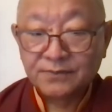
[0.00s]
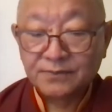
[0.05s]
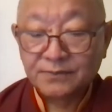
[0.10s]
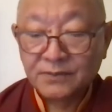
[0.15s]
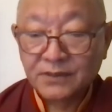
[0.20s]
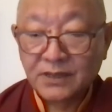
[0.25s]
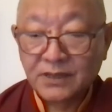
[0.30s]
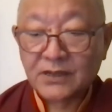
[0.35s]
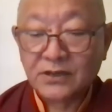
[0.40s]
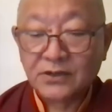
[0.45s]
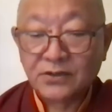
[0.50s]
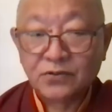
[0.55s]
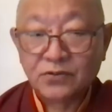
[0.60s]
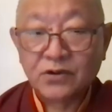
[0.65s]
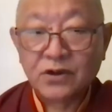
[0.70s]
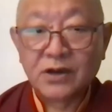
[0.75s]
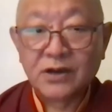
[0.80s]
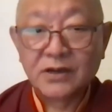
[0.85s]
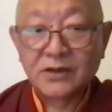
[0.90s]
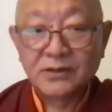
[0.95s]
Then you
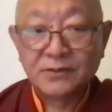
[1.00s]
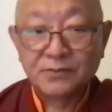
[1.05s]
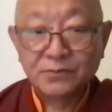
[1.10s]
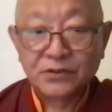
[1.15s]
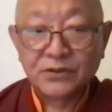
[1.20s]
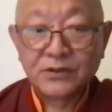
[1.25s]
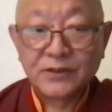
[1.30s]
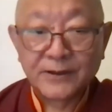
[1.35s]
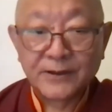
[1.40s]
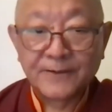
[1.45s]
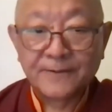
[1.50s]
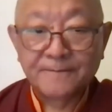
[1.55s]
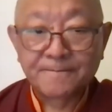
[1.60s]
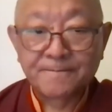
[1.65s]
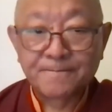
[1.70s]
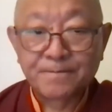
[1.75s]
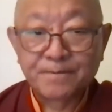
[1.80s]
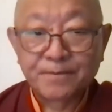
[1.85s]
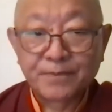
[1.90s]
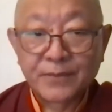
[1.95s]
are a Buddha,
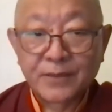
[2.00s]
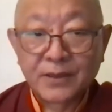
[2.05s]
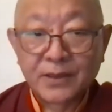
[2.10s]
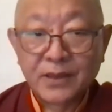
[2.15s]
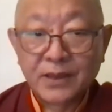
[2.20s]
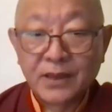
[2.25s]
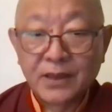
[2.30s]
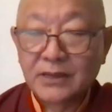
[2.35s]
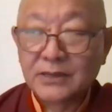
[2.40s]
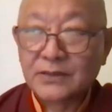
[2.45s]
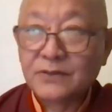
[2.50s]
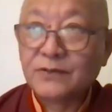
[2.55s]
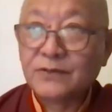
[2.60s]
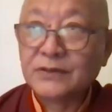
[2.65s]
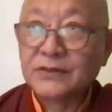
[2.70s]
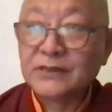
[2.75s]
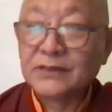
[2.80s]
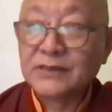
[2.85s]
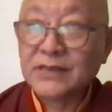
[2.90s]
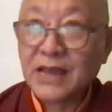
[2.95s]
and
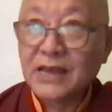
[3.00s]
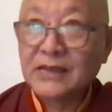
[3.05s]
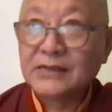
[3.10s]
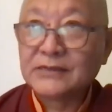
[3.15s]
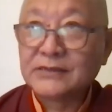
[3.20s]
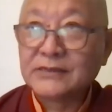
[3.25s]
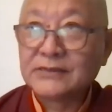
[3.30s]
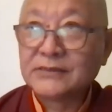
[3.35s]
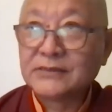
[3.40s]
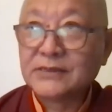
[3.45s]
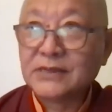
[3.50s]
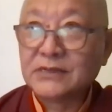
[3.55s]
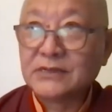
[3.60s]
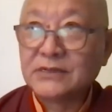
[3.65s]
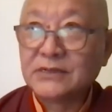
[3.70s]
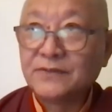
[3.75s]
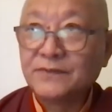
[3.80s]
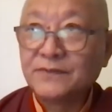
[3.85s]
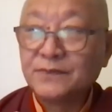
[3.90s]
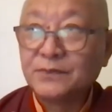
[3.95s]
with that state
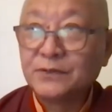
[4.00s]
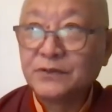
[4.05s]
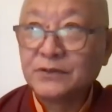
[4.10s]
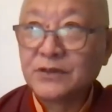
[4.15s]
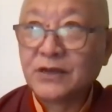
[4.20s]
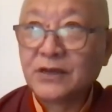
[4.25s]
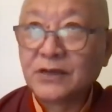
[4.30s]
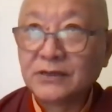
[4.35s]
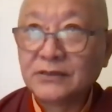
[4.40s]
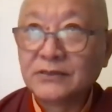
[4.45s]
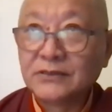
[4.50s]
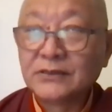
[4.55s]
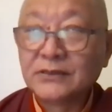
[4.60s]
of Buddha,